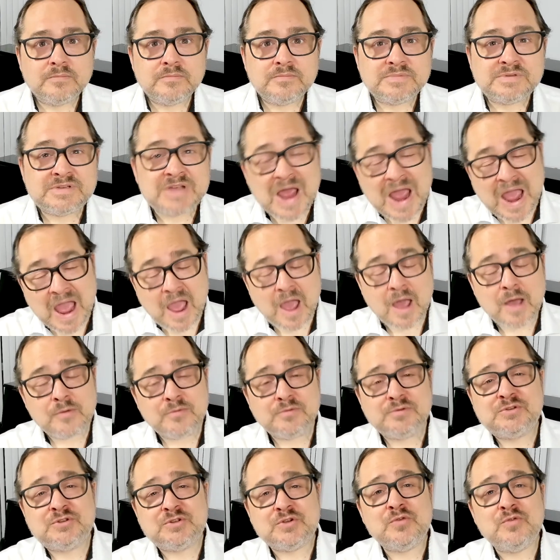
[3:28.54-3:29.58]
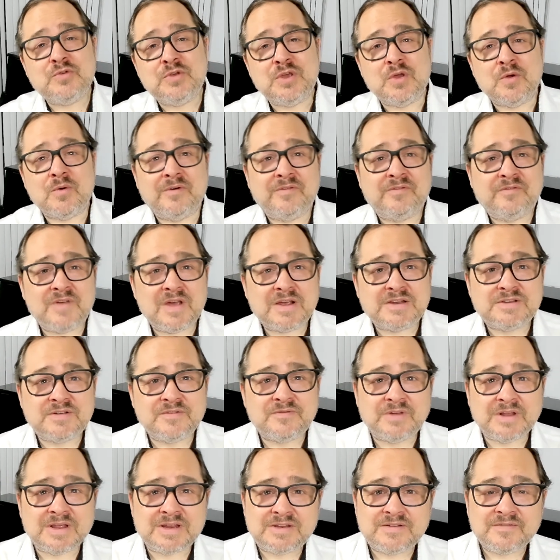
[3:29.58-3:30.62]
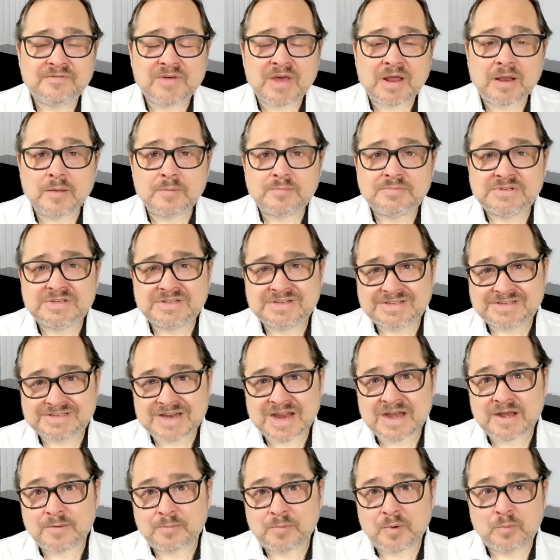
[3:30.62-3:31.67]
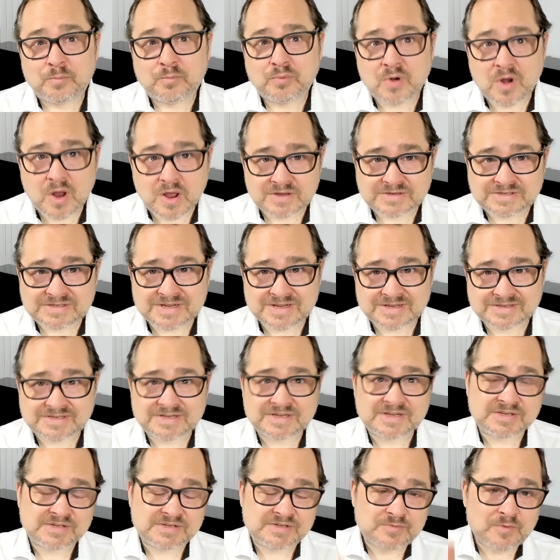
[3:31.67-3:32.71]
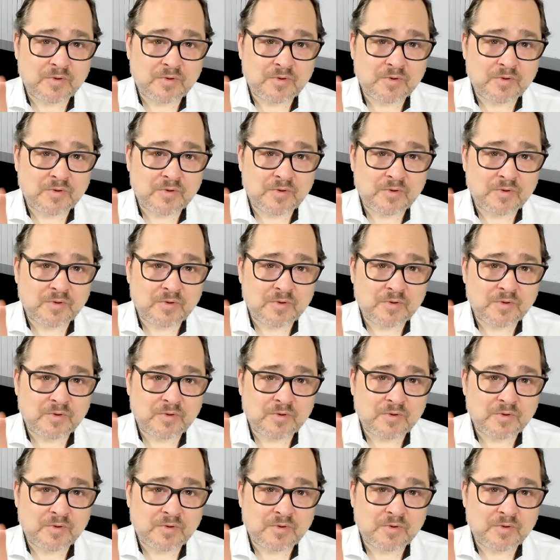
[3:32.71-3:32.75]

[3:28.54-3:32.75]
So how do you effectively develop sustainable processes?